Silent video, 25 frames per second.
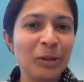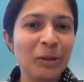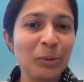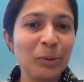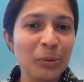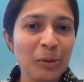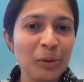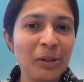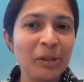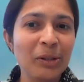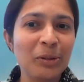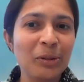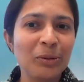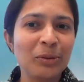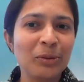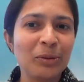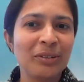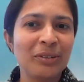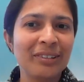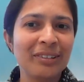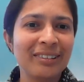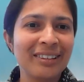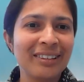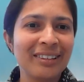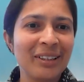tool
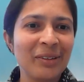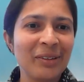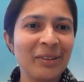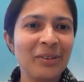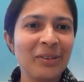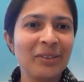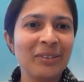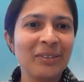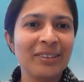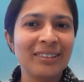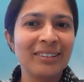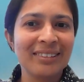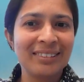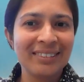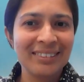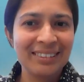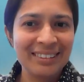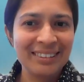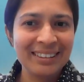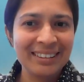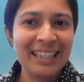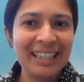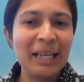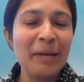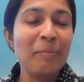to, you know,
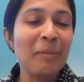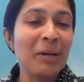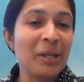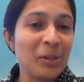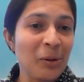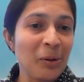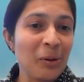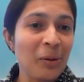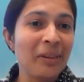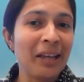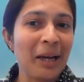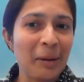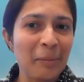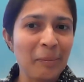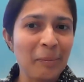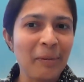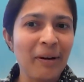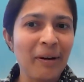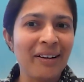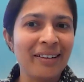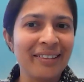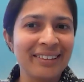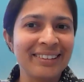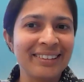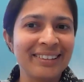keep us on that
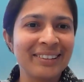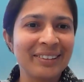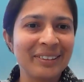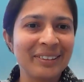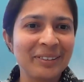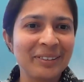path.